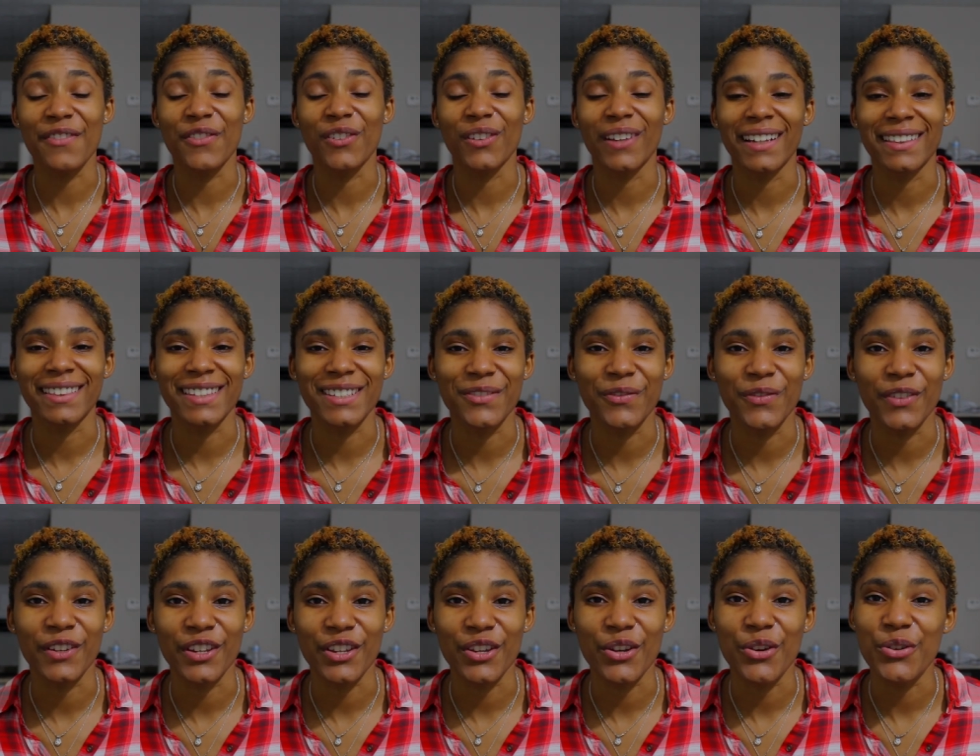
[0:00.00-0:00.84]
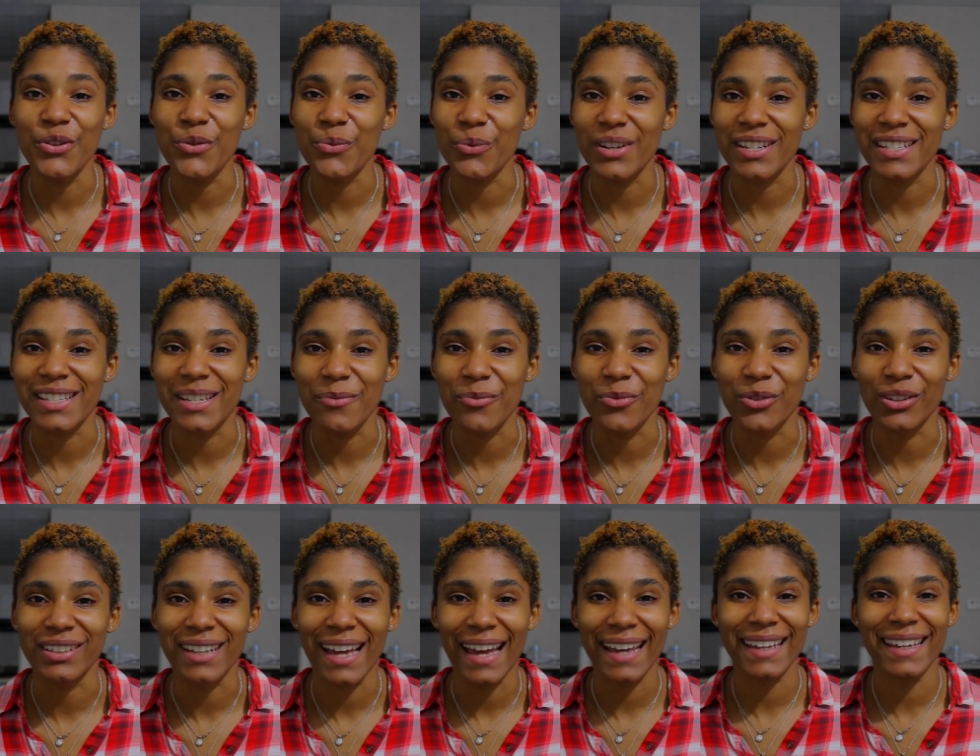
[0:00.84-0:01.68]
If you like this video and you want to see
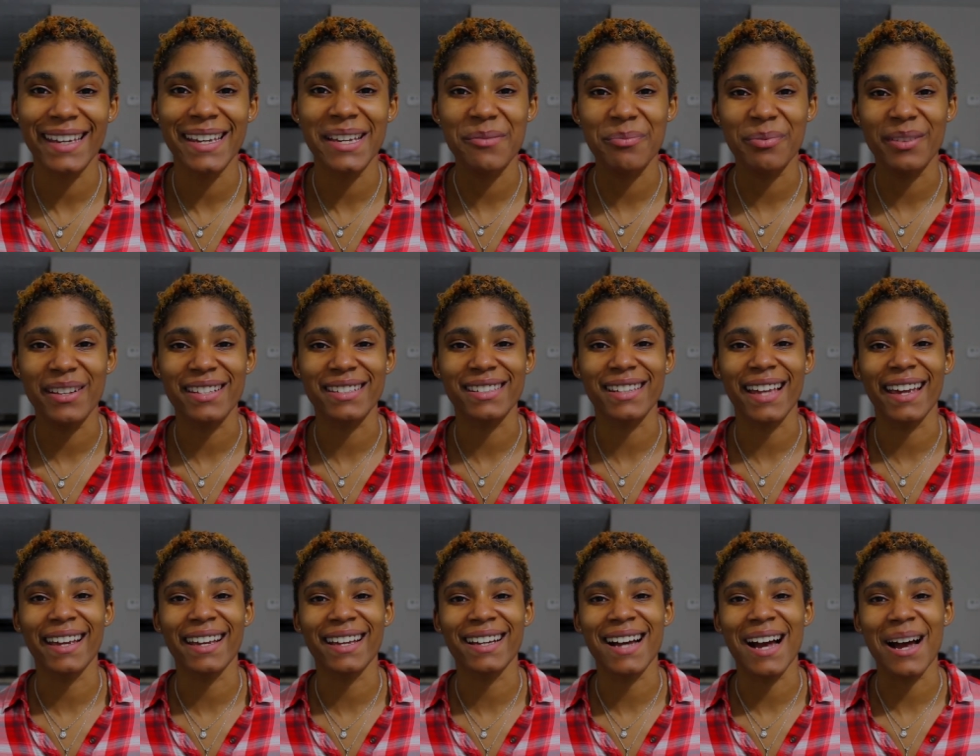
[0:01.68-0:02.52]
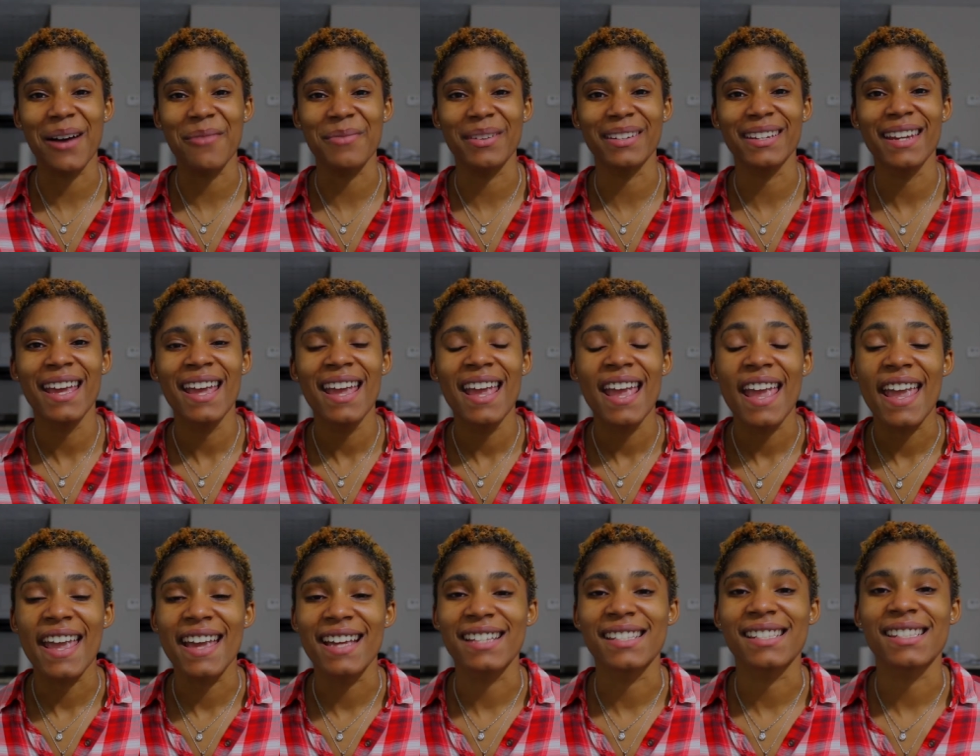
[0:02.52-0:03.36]
more like it, please like, comment,
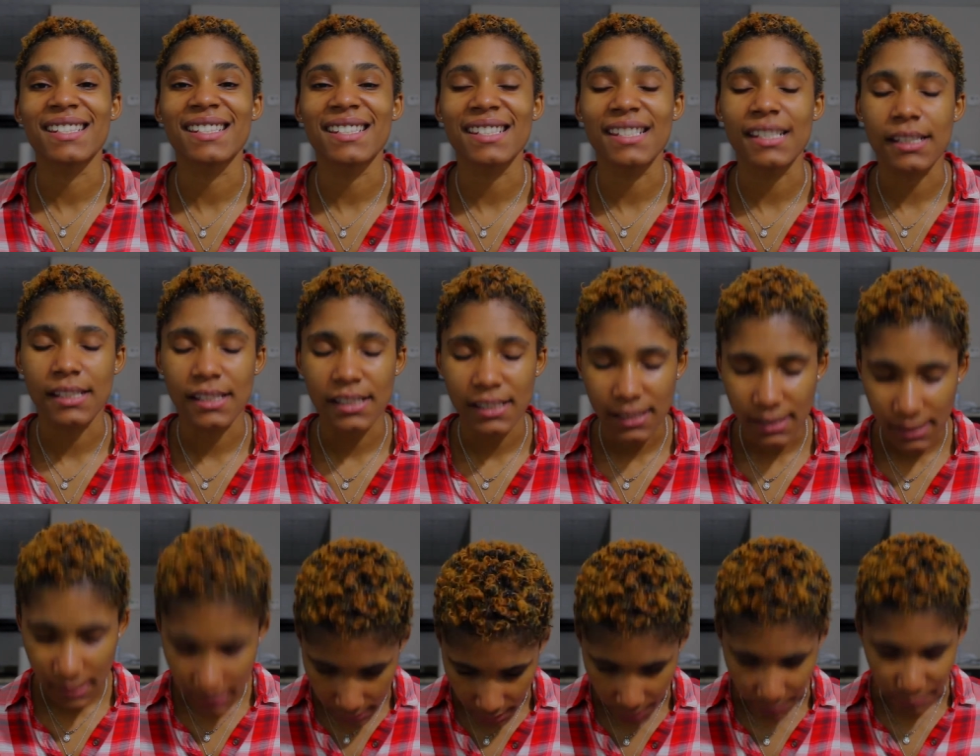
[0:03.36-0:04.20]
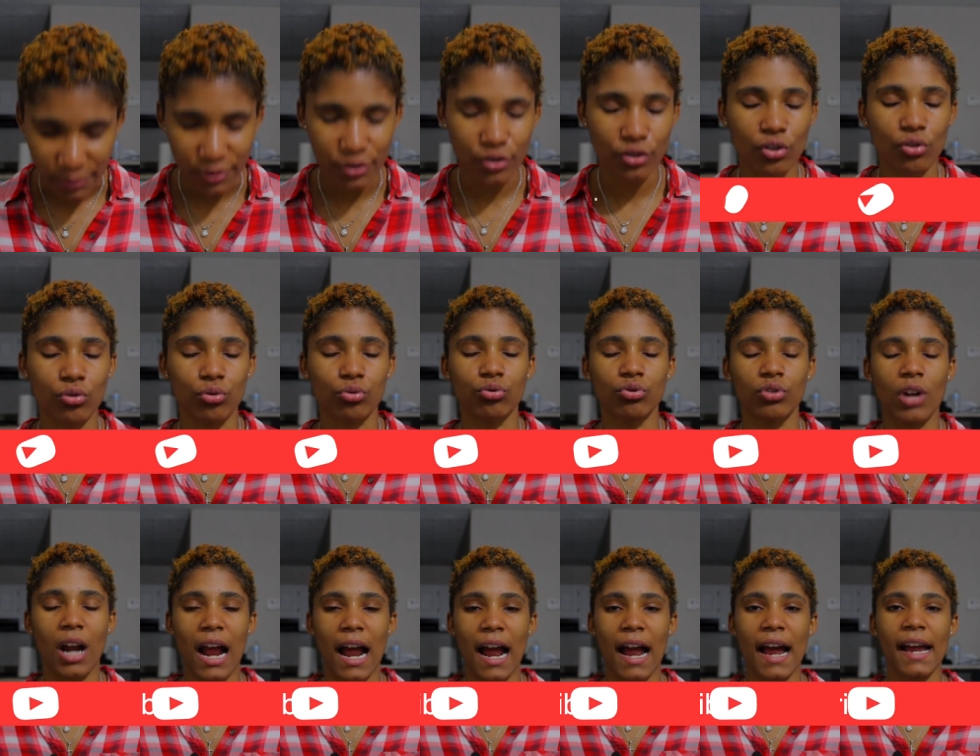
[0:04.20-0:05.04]
and
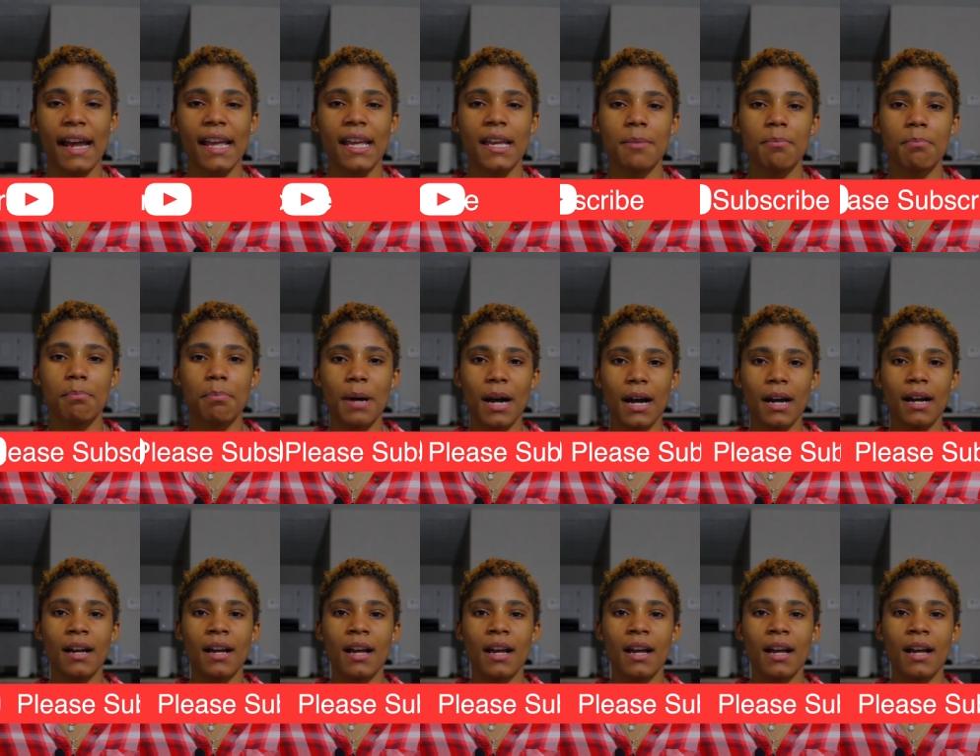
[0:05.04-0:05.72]
subscribe.